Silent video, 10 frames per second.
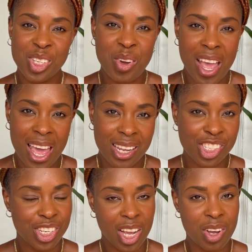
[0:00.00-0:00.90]
you go ahead
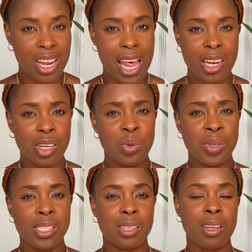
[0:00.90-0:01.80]
and check out Ana
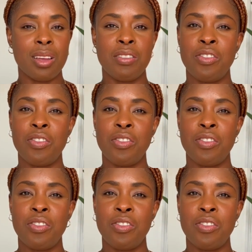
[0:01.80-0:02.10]
Luisa